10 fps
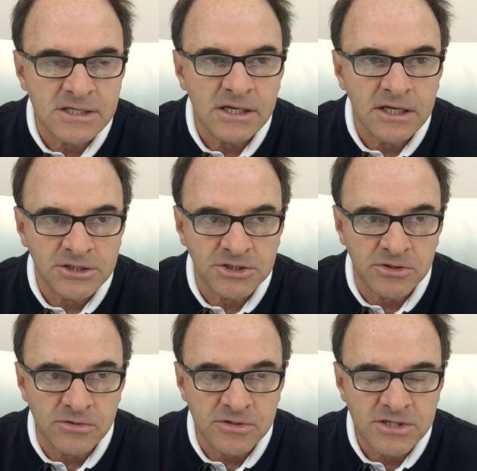
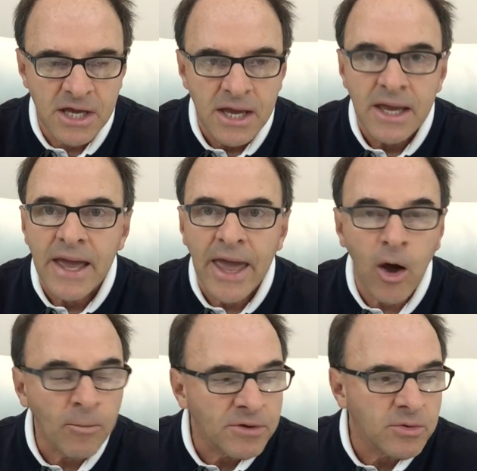issues,
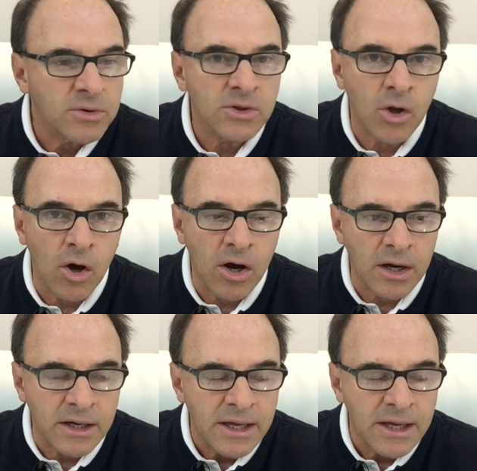help you along,